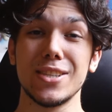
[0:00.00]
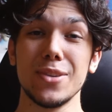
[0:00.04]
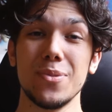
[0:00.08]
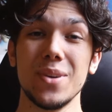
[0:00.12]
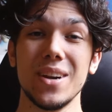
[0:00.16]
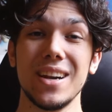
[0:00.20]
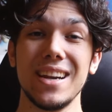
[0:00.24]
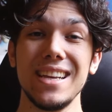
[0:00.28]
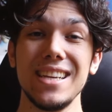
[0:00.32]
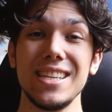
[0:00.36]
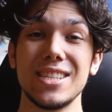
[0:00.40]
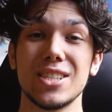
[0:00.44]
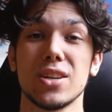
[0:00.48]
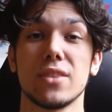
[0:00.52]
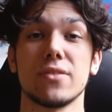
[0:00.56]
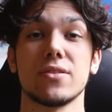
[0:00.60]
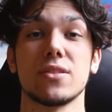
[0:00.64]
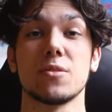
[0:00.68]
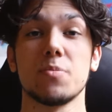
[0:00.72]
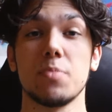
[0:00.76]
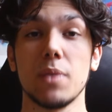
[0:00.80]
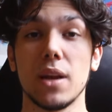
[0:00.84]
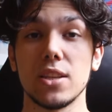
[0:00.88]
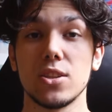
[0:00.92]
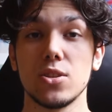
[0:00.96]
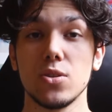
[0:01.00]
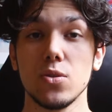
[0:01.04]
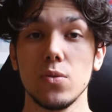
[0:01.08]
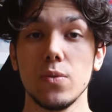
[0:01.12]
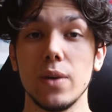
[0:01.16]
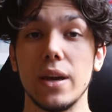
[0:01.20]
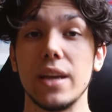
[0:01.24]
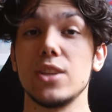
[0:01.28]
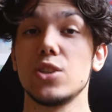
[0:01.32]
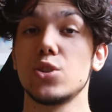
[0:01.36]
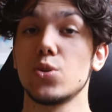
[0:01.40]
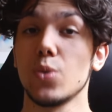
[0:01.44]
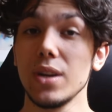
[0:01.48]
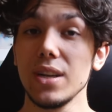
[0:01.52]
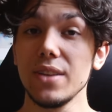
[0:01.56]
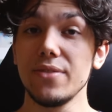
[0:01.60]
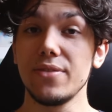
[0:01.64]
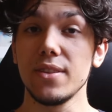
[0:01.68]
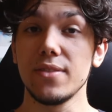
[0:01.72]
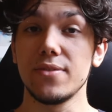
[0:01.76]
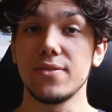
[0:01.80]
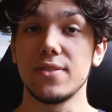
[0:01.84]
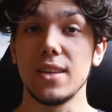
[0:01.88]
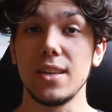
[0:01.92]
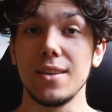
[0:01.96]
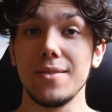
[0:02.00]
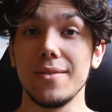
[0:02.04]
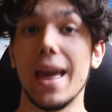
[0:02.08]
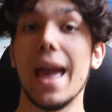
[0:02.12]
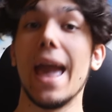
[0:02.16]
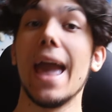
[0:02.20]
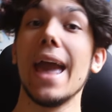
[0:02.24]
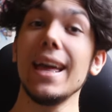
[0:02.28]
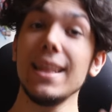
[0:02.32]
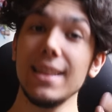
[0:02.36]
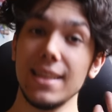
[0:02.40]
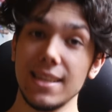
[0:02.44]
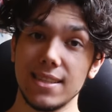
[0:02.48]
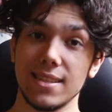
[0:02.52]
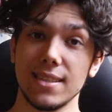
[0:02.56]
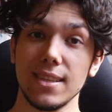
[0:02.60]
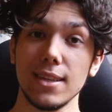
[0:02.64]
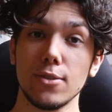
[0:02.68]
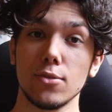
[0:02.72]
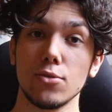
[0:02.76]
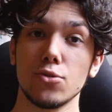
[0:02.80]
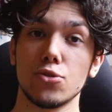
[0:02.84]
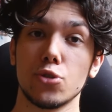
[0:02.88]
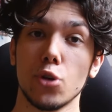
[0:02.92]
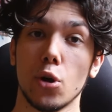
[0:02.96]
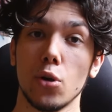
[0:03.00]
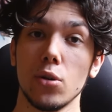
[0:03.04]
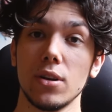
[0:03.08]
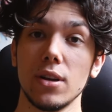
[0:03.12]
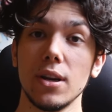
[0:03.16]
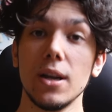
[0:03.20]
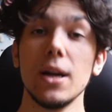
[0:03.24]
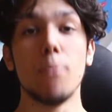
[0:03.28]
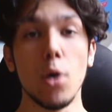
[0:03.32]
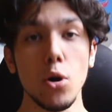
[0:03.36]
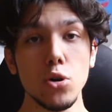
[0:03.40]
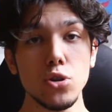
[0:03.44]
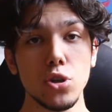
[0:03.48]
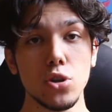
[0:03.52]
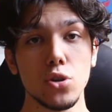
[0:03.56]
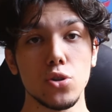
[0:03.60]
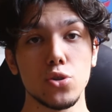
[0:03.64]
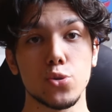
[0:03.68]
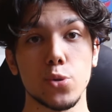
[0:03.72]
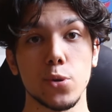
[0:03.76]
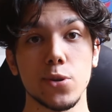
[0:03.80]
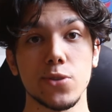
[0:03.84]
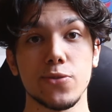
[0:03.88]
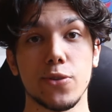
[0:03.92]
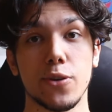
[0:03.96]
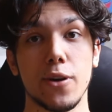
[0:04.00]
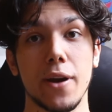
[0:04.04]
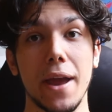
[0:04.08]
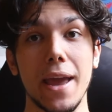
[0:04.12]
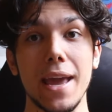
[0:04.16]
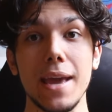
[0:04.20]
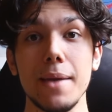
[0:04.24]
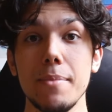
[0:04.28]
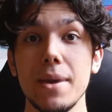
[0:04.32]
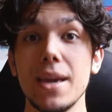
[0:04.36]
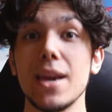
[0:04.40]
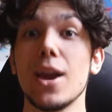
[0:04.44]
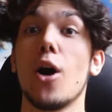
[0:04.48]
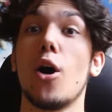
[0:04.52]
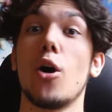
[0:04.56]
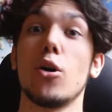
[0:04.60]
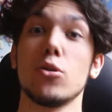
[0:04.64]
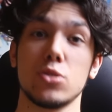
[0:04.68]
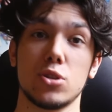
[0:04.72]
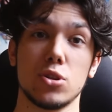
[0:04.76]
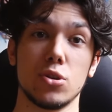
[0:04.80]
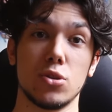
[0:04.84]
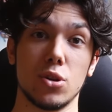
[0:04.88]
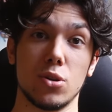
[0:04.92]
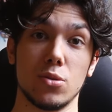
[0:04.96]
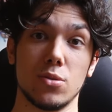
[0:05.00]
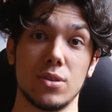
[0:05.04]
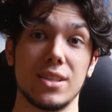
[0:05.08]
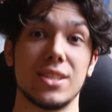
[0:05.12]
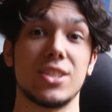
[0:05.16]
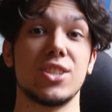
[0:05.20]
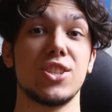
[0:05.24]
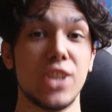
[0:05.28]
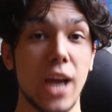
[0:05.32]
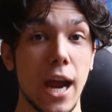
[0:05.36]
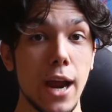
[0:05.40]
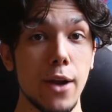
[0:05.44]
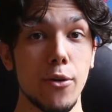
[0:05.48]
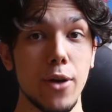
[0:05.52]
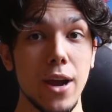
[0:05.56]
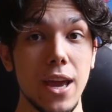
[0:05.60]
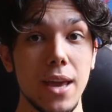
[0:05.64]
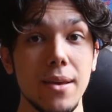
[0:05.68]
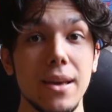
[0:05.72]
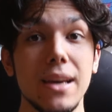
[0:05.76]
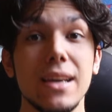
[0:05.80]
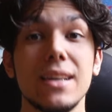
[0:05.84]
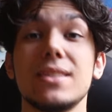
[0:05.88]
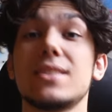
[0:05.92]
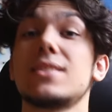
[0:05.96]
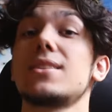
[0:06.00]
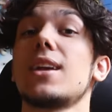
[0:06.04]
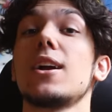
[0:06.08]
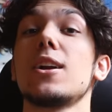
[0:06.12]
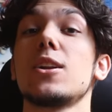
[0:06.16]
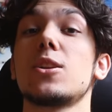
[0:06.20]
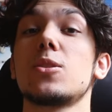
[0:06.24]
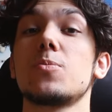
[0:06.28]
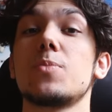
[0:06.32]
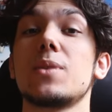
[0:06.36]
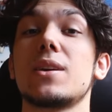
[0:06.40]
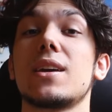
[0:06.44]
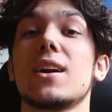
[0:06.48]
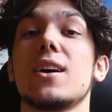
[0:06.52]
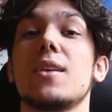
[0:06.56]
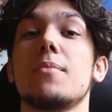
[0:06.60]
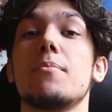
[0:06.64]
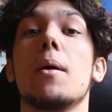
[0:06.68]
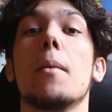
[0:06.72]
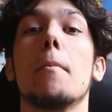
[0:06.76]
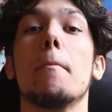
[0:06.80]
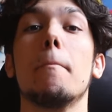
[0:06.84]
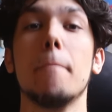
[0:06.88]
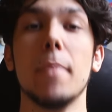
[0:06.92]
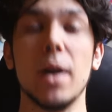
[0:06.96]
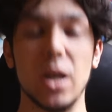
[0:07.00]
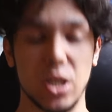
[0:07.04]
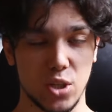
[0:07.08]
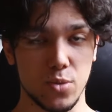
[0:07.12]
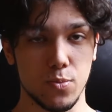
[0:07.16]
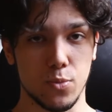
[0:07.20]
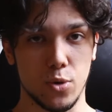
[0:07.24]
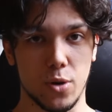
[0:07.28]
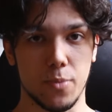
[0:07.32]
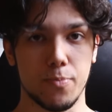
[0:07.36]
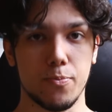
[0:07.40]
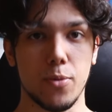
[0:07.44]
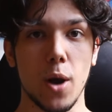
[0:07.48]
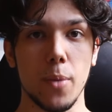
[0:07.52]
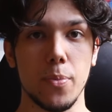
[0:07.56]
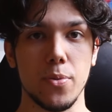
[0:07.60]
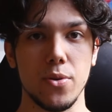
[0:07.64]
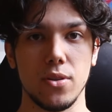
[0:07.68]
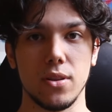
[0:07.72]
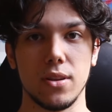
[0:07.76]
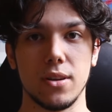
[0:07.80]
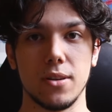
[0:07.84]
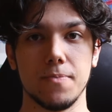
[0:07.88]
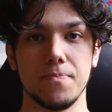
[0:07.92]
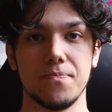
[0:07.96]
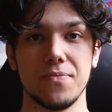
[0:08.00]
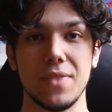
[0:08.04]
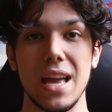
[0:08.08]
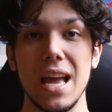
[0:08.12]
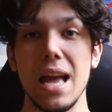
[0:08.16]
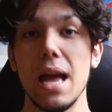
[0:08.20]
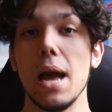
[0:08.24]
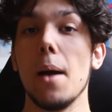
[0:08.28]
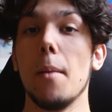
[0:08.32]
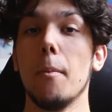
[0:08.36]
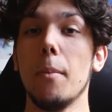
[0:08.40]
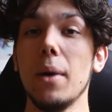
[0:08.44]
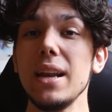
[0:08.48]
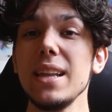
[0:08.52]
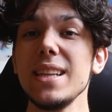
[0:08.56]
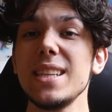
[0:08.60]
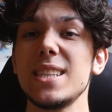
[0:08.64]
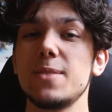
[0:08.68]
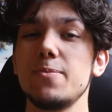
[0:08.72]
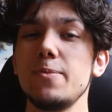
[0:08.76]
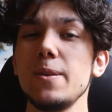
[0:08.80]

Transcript: the release of Splatoon in 2015 and the Steam Controller, motion controls for aiming, also known as gyro aim, started to become much more popular. But it's